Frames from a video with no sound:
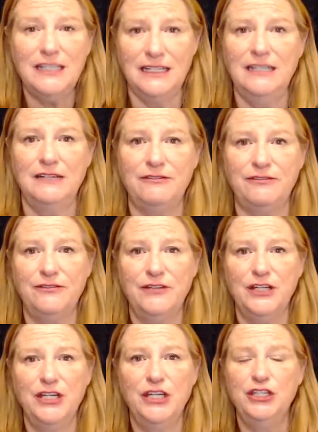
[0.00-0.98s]
if
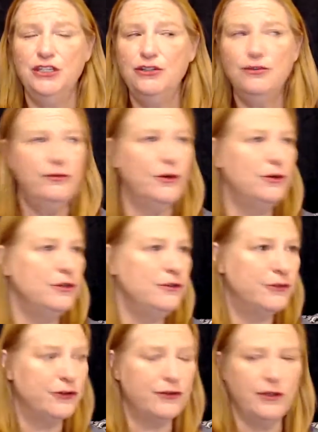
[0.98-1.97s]
you voted
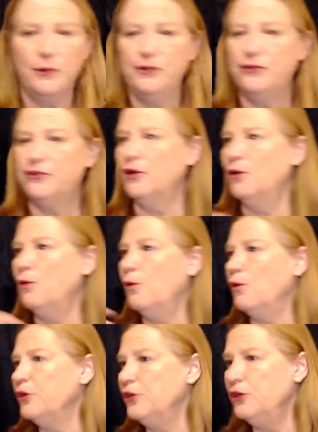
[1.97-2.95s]
for so and so,
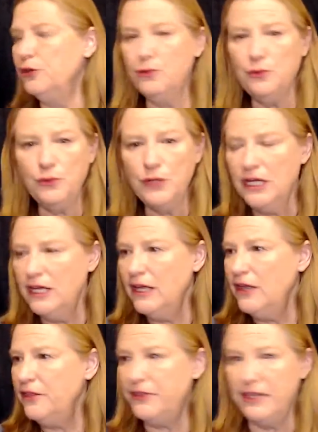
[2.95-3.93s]
or you
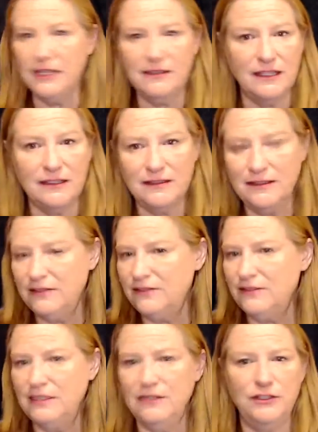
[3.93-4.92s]
think that this
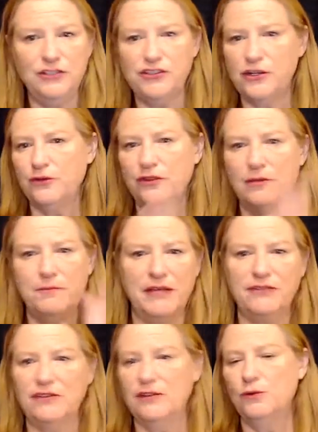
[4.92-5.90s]
TV show is the
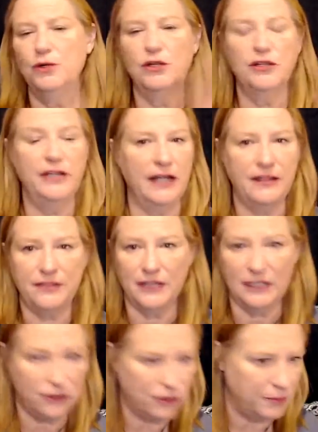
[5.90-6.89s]
best in the world and I
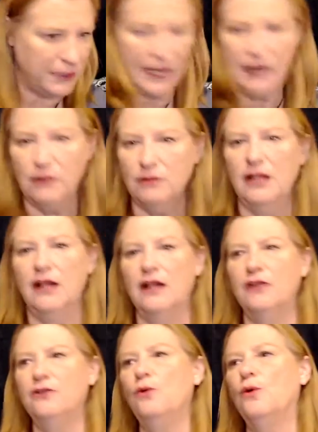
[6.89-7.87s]
think it should be
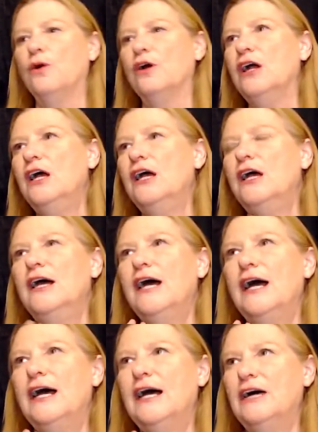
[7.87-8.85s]
outlawed, or,
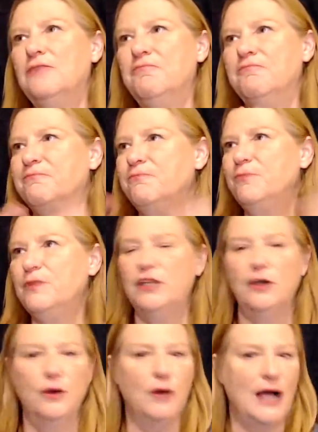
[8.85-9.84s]
um, you
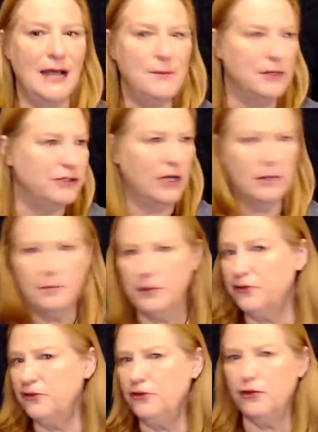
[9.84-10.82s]
know, I'm a dog
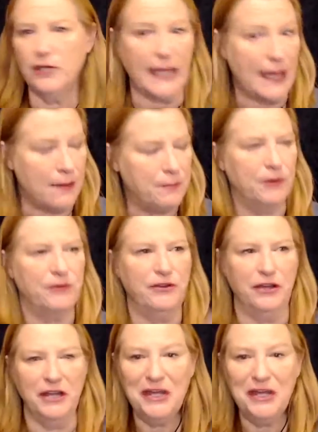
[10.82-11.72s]
person, you're a cat person,